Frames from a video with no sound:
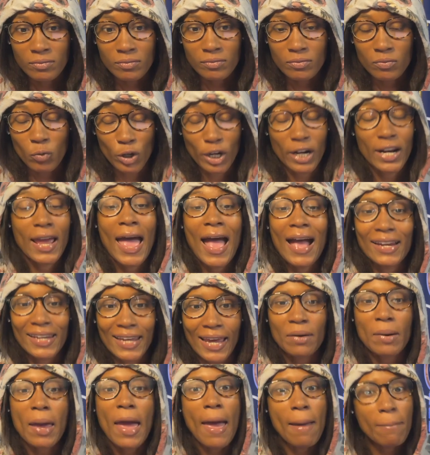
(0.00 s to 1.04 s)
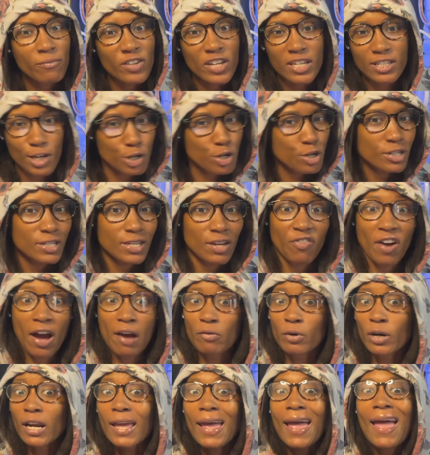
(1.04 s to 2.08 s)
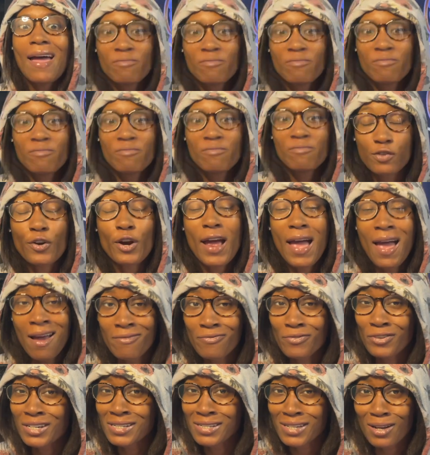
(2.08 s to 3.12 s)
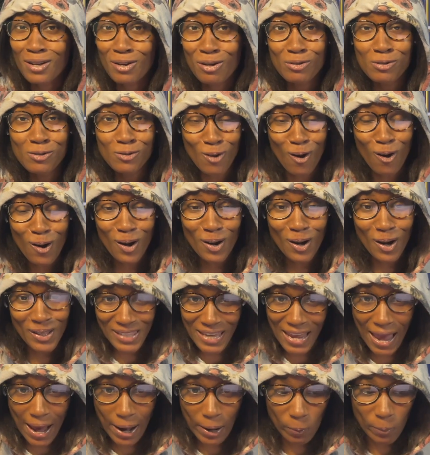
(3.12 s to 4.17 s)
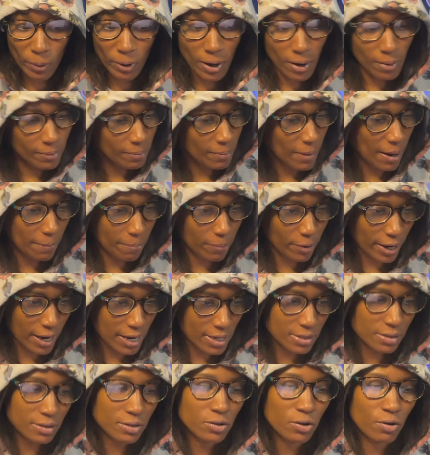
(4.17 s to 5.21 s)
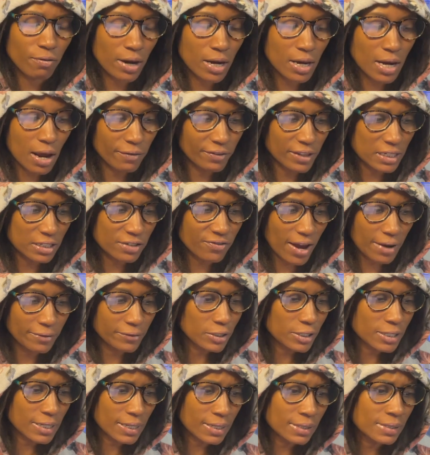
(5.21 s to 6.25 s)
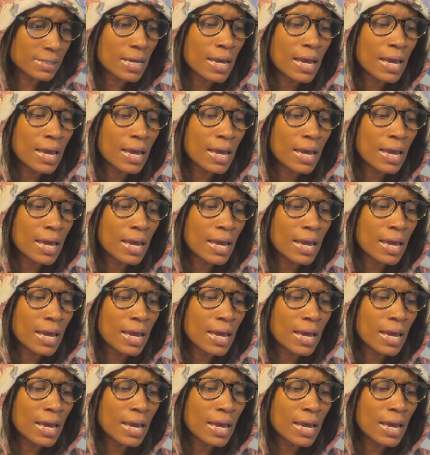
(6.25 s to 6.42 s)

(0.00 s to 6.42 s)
we're gonna get MVs for every single song on the album. My brain doesn't know right now if that's five or six.